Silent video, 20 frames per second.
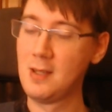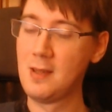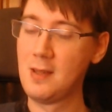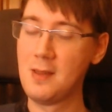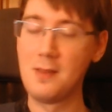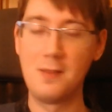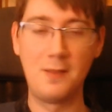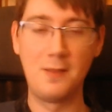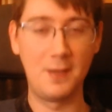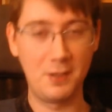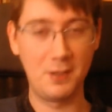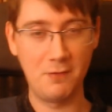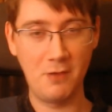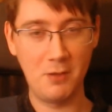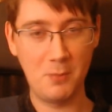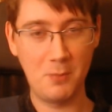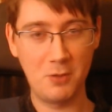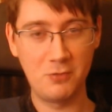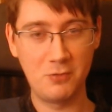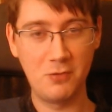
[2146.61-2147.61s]
Thank you very much
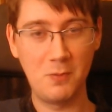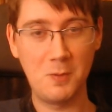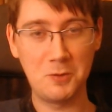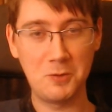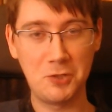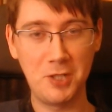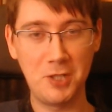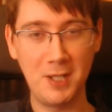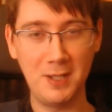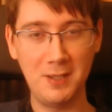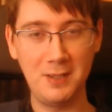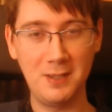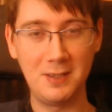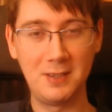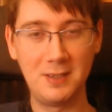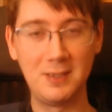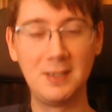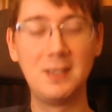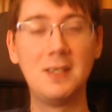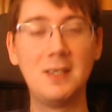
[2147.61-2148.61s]
for watching.
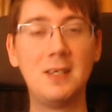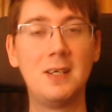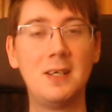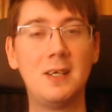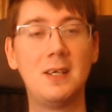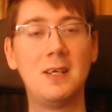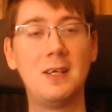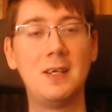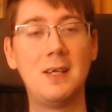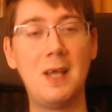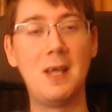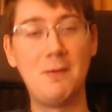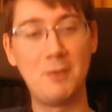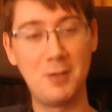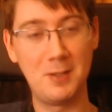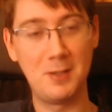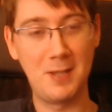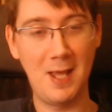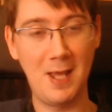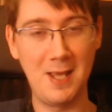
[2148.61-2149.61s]
Have a good
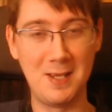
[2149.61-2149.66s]
day.